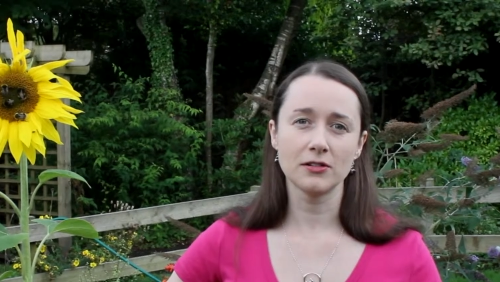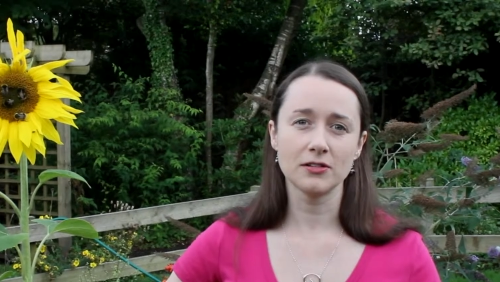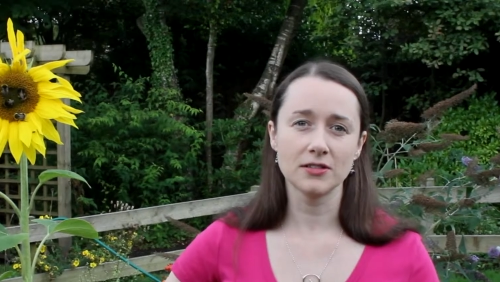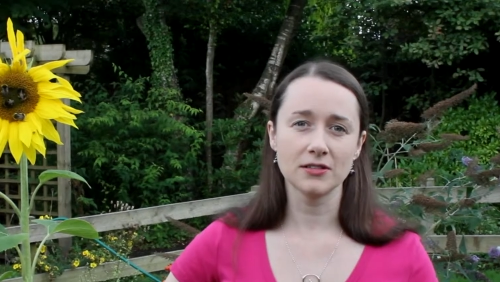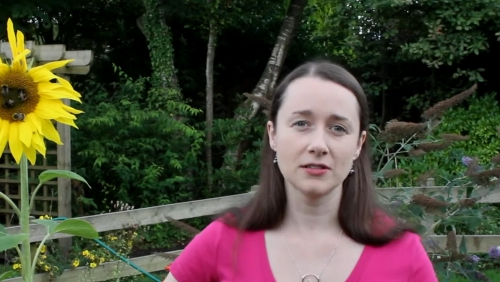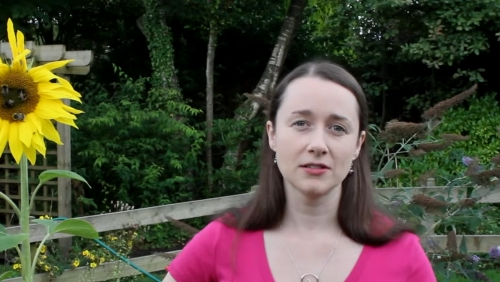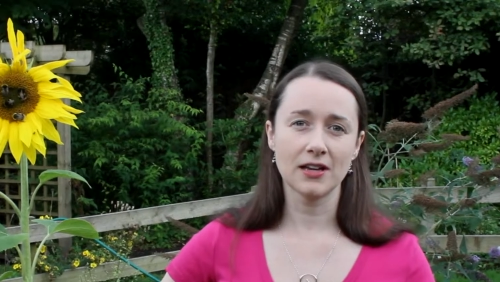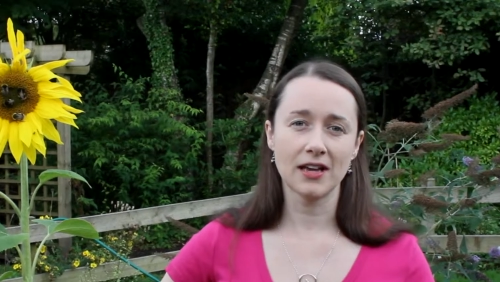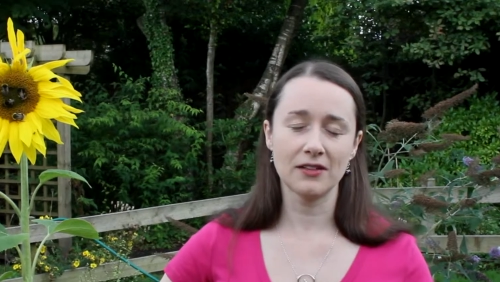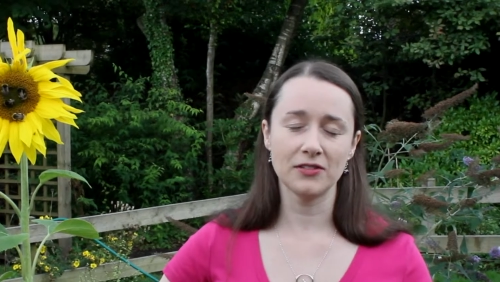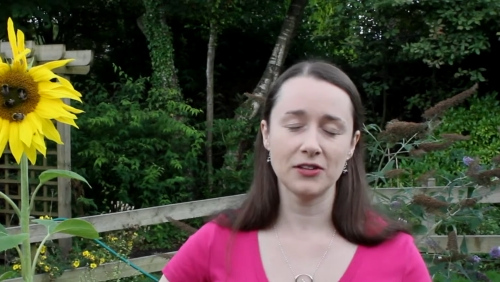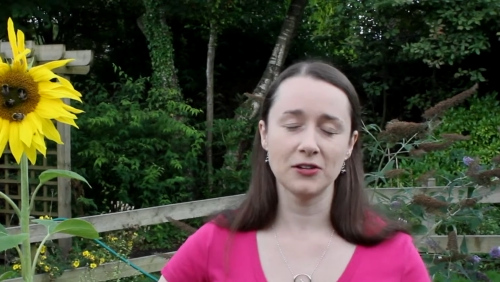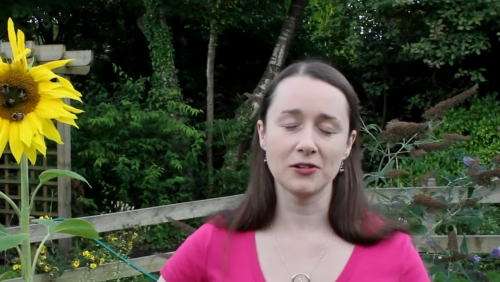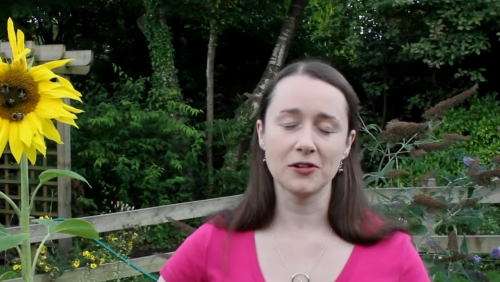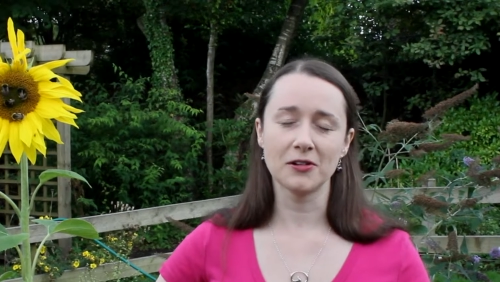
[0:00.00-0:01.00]
to have in
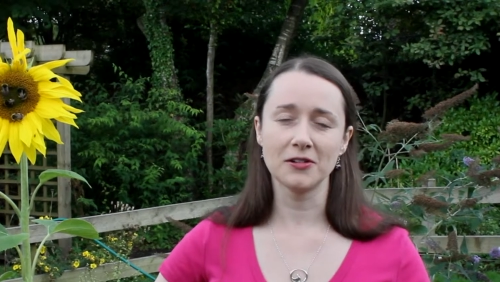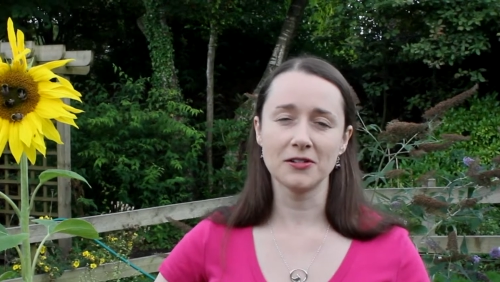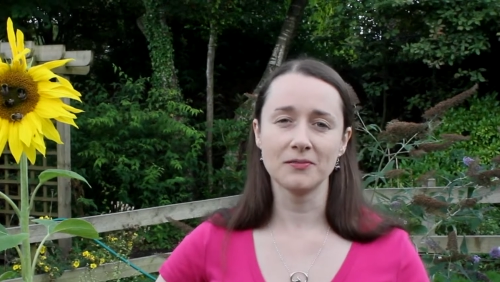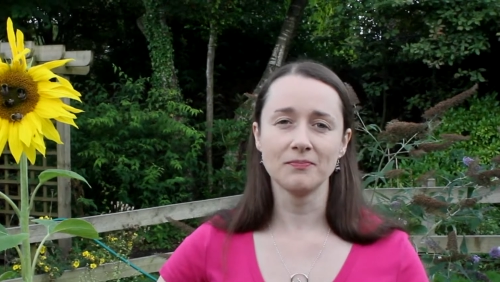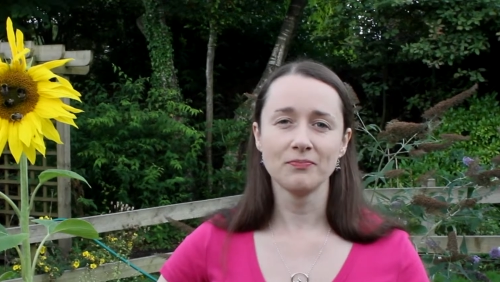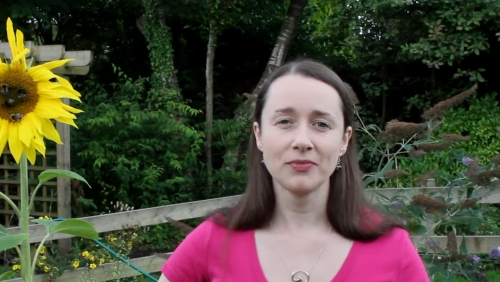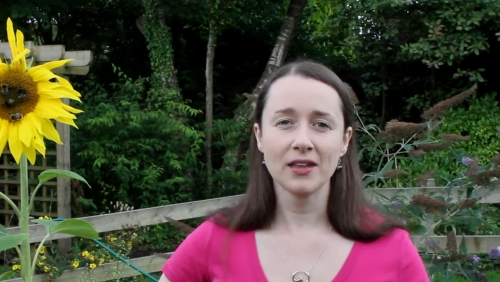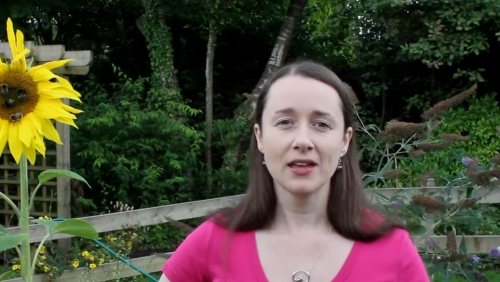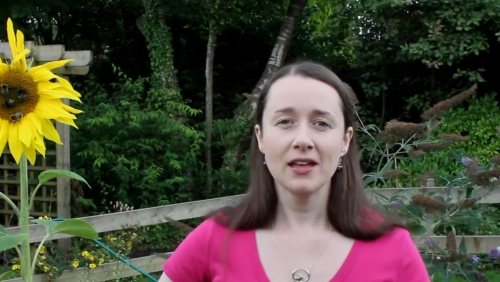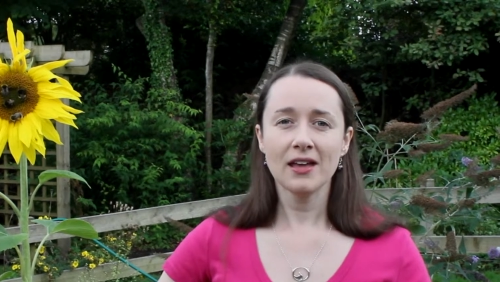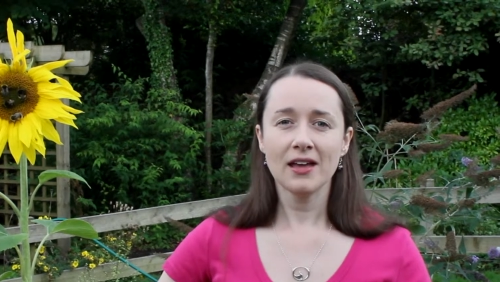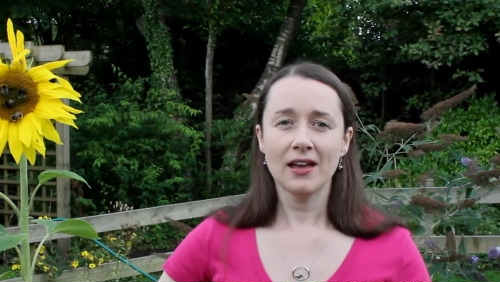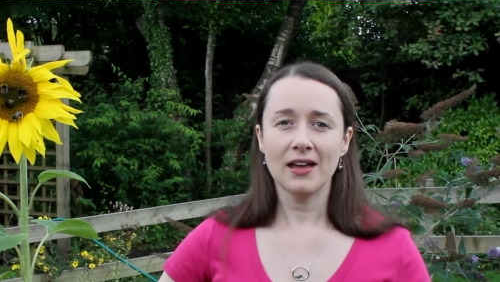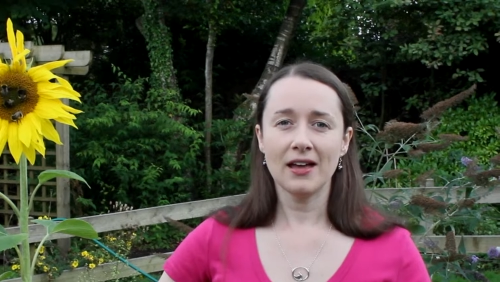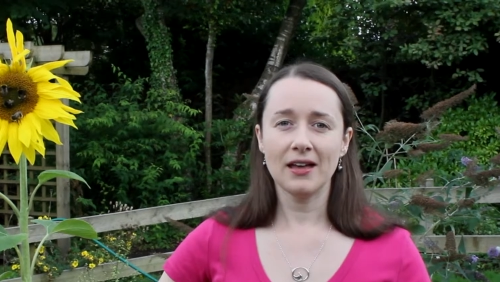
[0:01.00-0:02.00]
your garden.
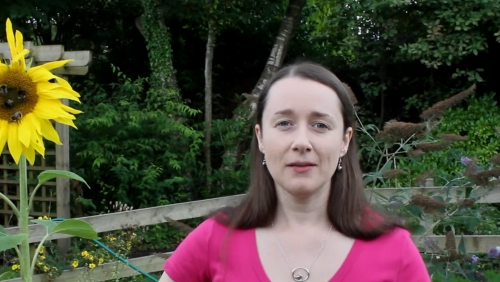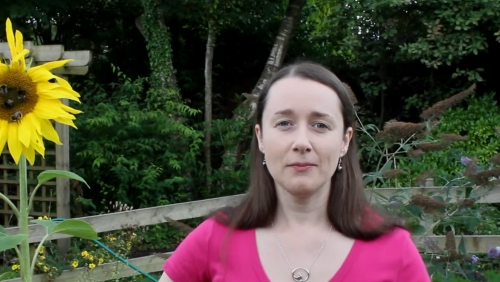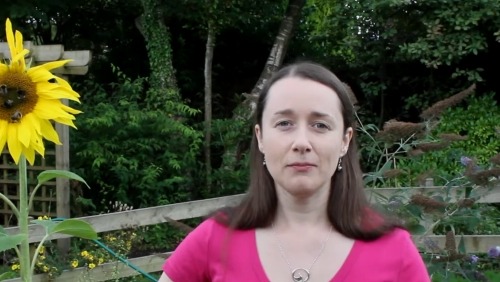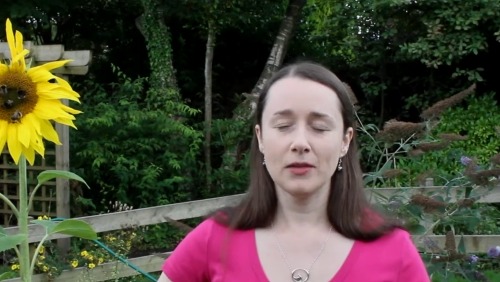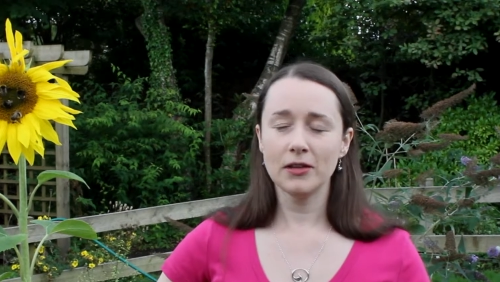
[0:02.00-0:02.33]
And